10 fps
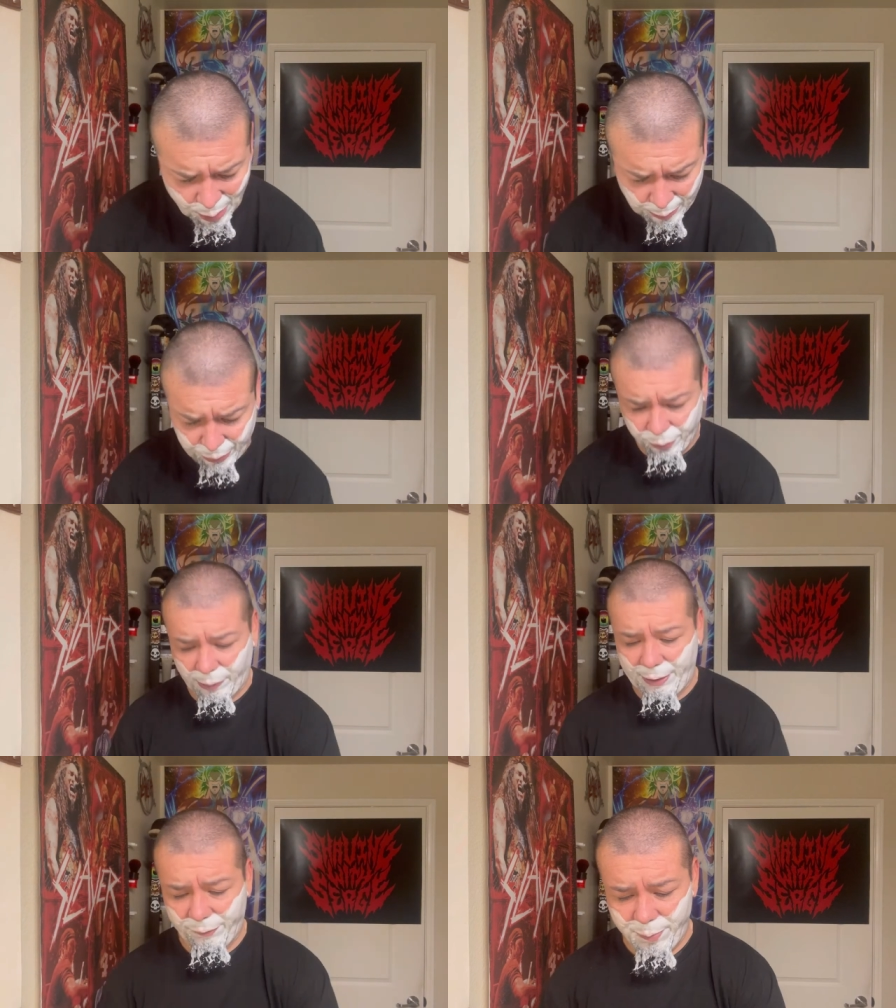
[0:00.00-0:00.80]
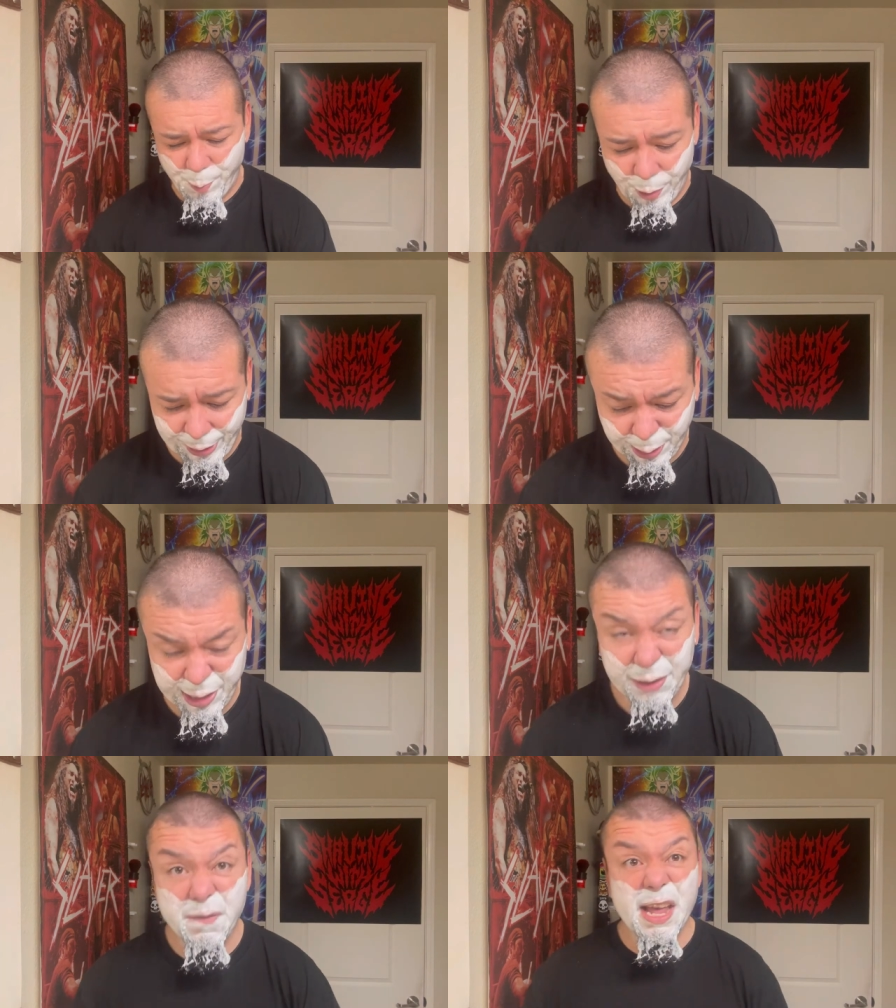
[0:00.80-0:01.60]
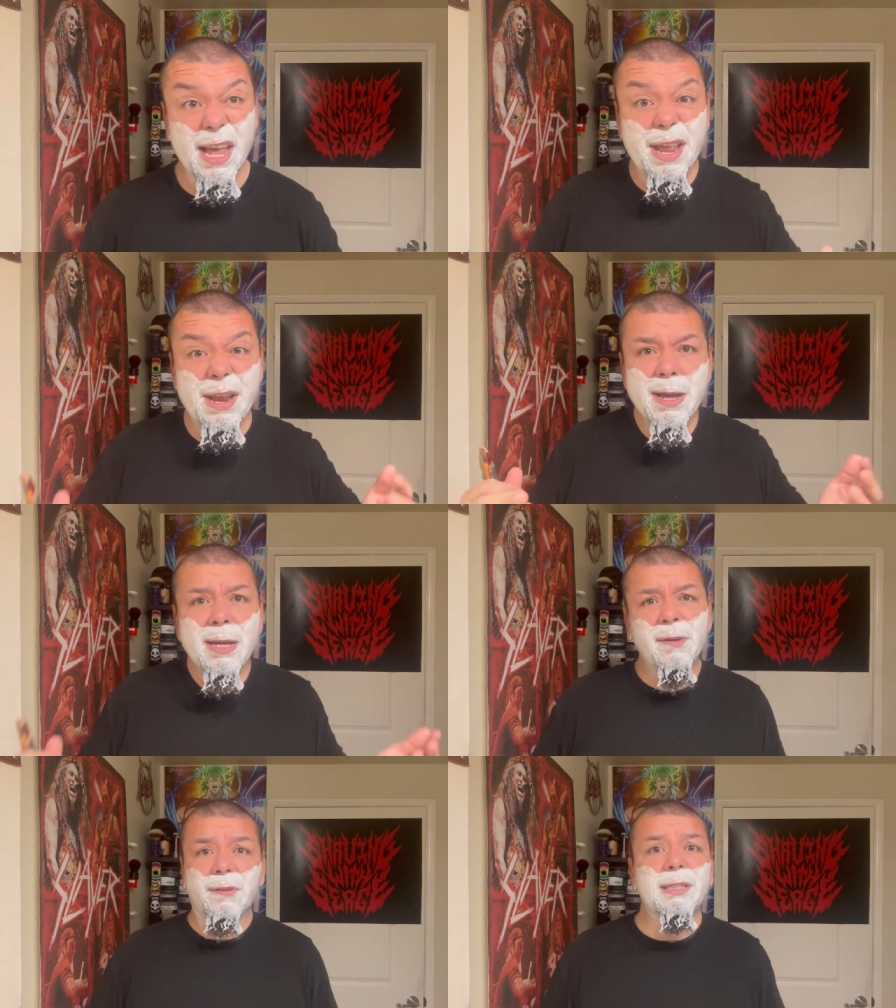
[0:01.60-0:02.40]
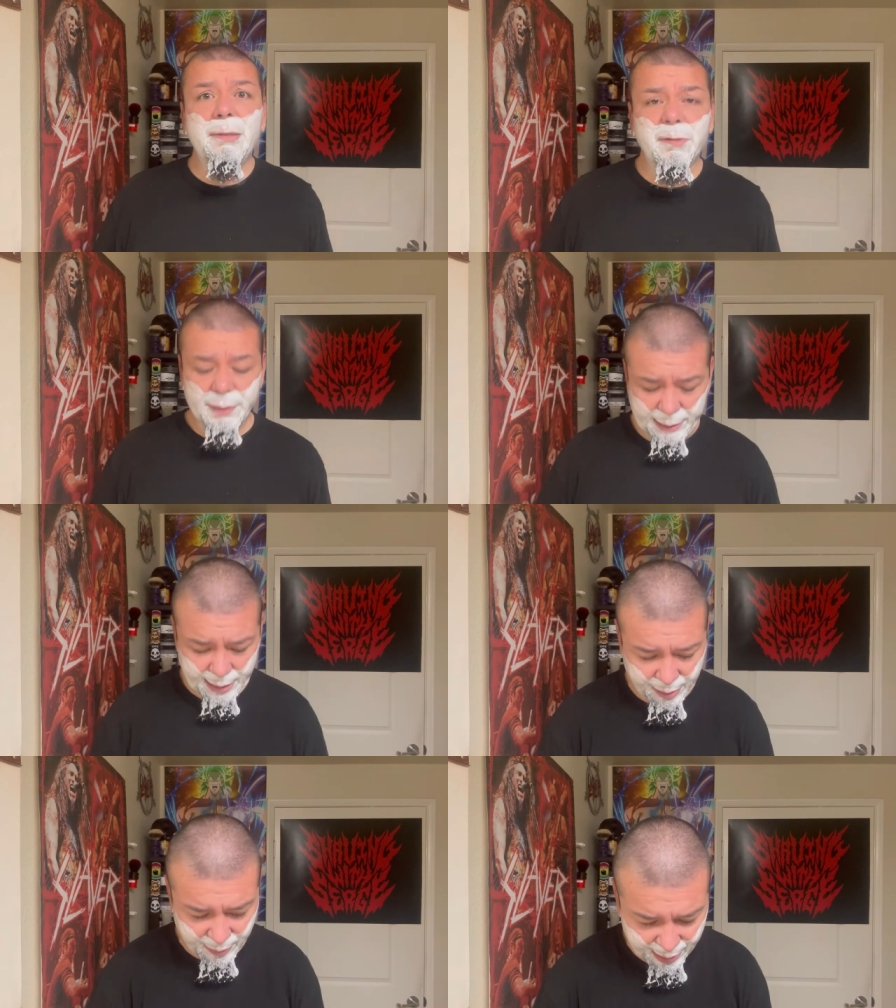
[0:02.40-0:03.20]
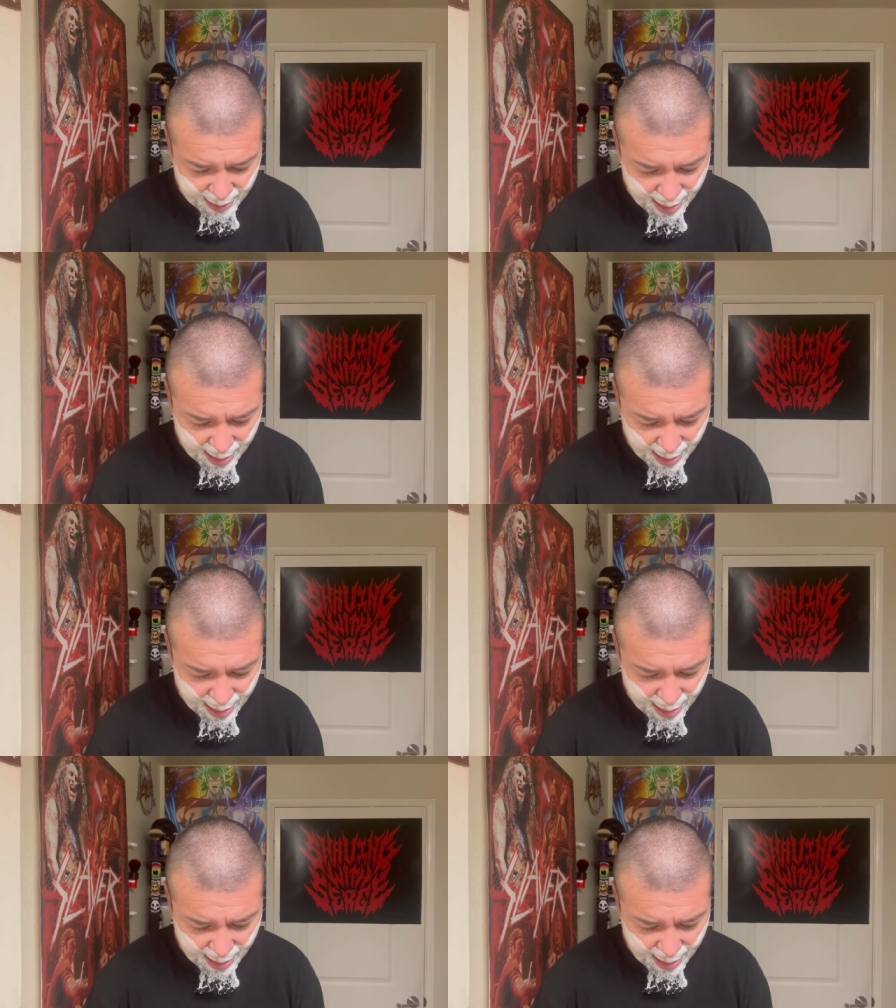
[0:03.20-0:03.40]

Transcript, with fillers: hour drive from where I live and first time ever seeing them.